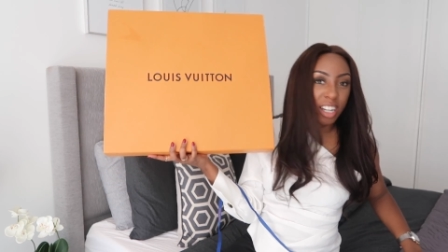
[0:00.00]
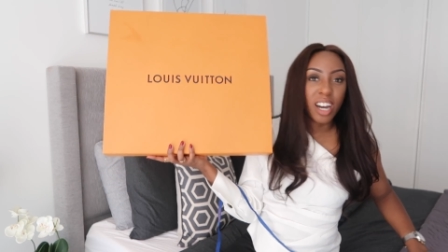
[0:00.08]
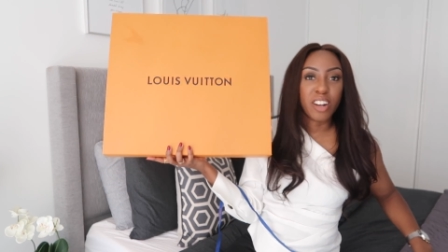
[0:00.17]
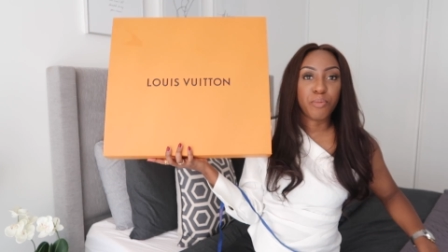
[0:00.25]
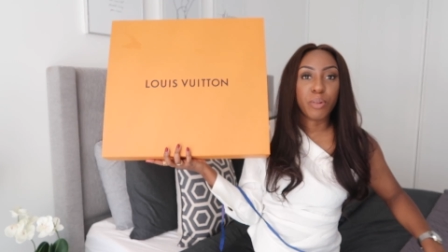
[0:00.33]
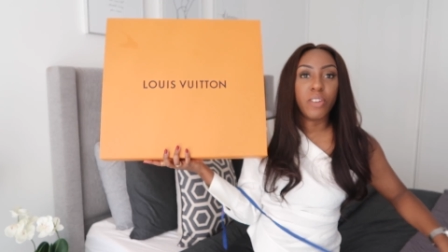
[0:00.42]
I
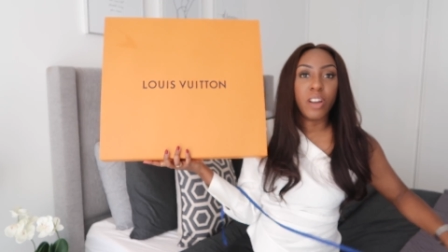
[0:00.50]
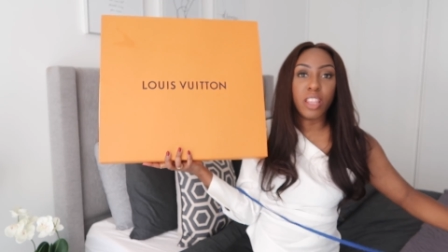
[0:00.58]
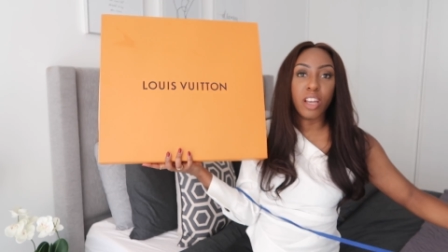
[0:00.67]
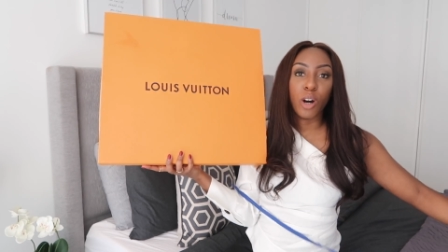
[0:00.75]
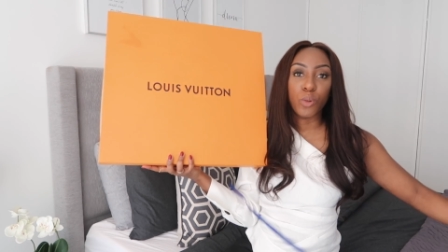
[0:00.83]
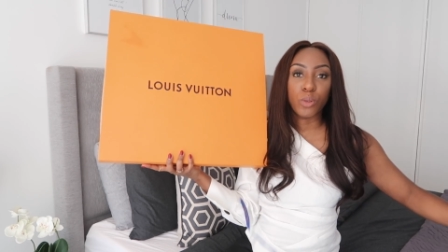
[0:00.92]
kind of
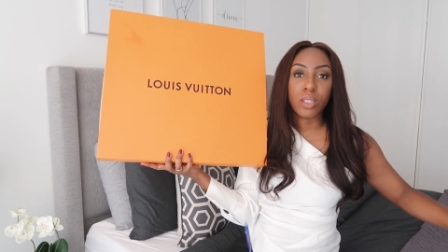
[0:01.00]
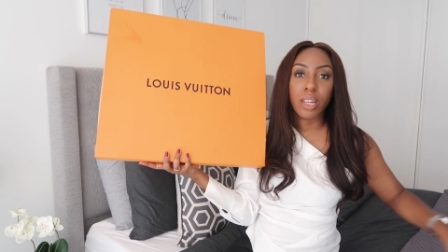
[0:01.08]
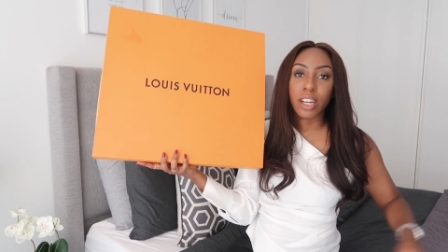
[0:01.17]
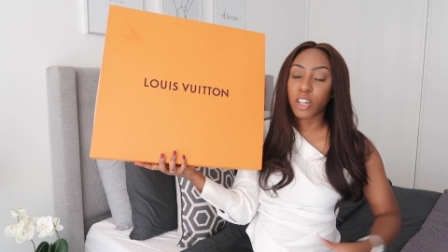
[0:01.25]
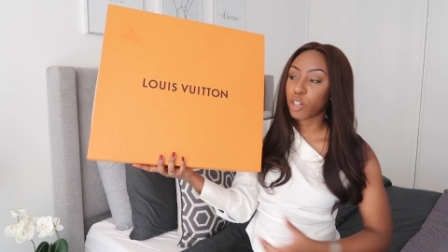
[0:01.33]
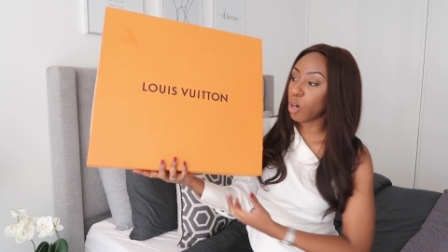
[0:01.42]
prefer the old
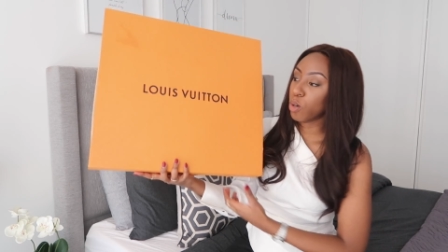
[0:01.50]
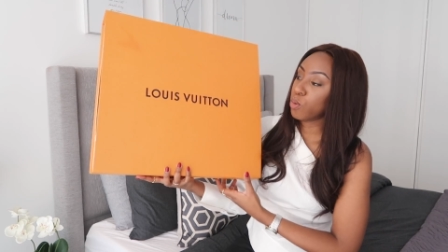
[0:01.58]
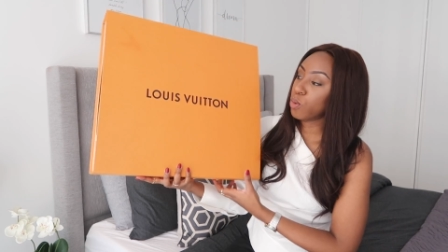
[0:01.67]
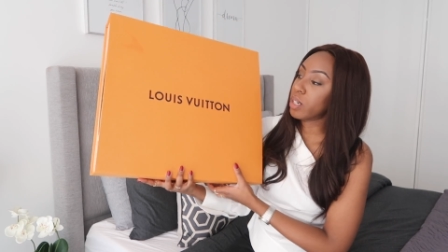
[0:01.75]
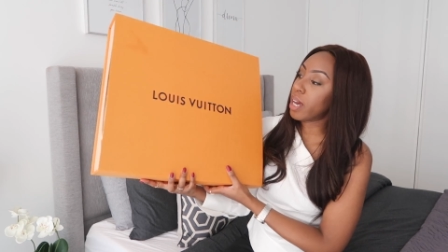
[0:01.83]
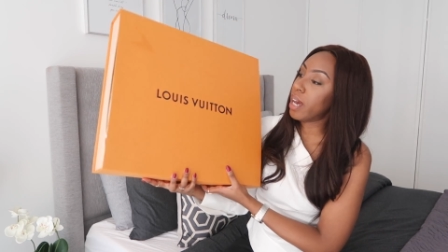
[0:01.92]
like
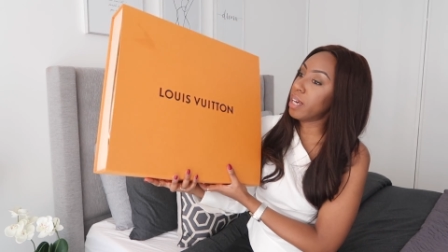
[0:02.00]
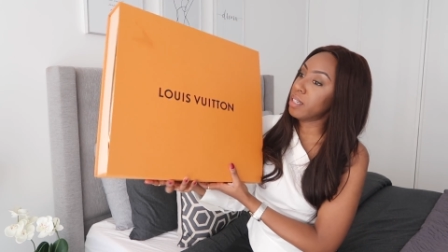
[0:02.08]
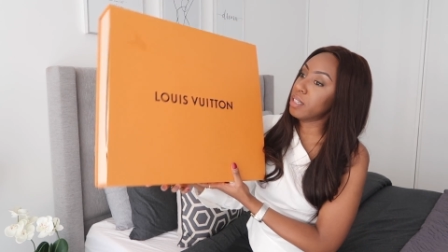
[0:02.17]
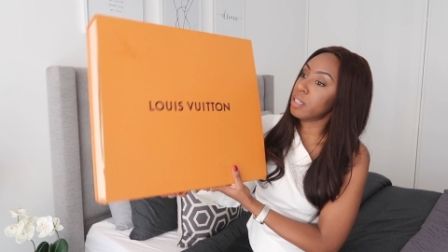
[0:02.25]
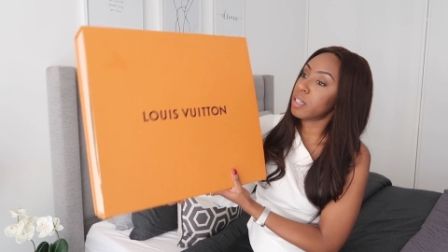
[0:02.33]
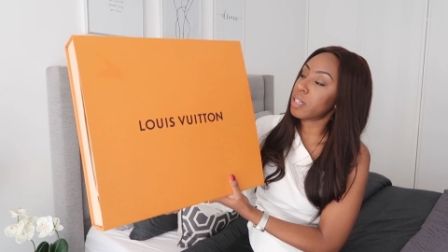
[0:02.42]
gold
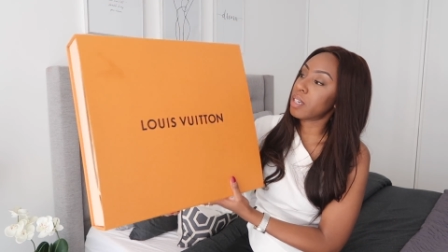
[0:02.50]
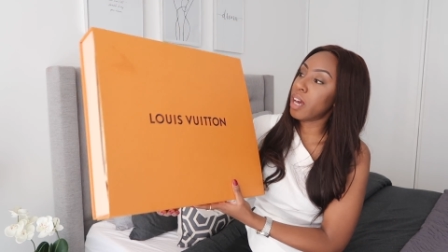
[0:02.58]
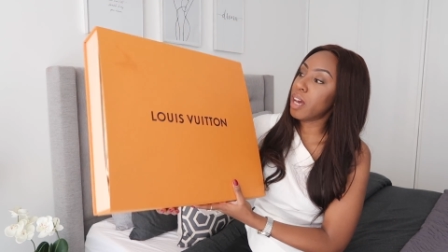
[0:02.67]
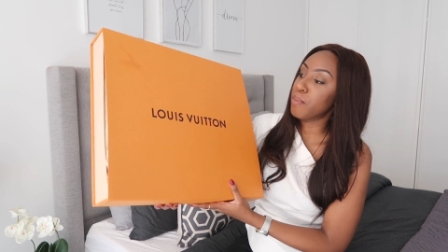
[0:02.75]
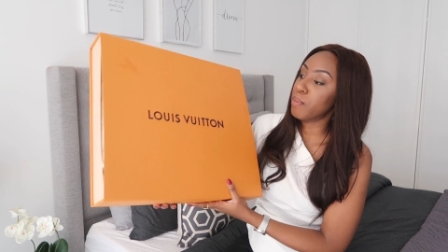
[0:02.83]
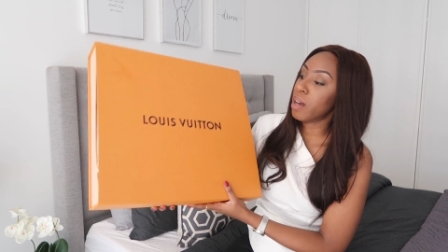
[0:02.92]

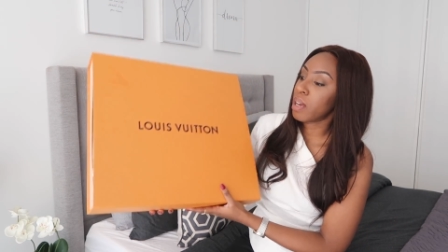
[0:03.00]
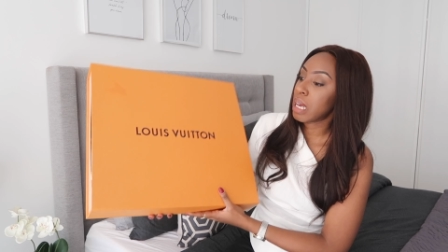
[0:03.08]
and